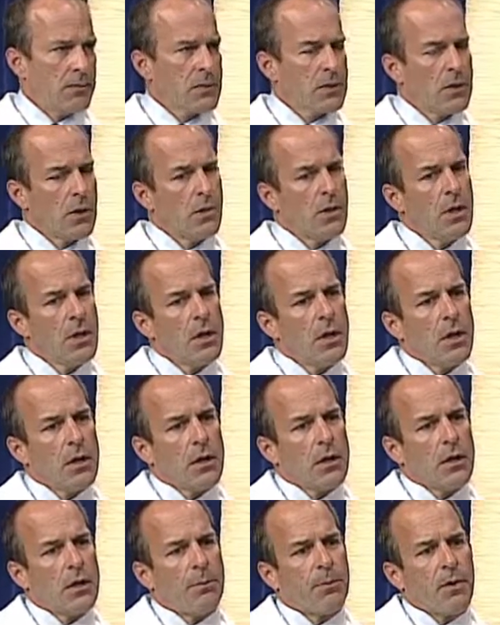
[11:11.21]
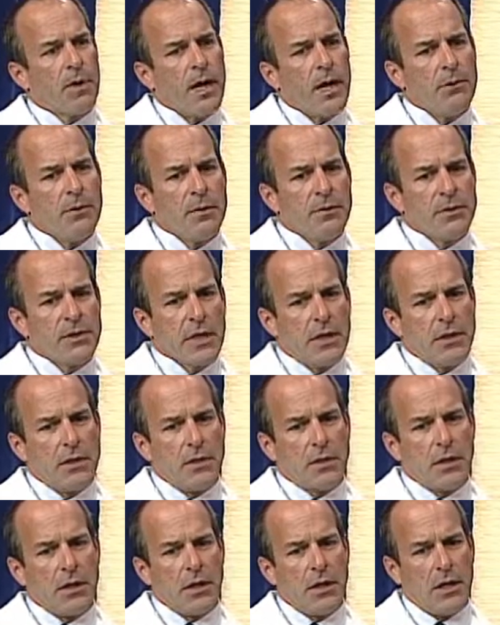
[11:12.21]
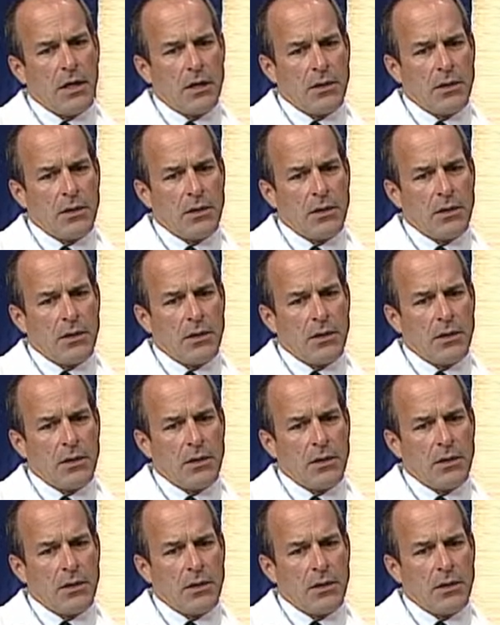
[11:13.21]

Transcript: So the problems that you can get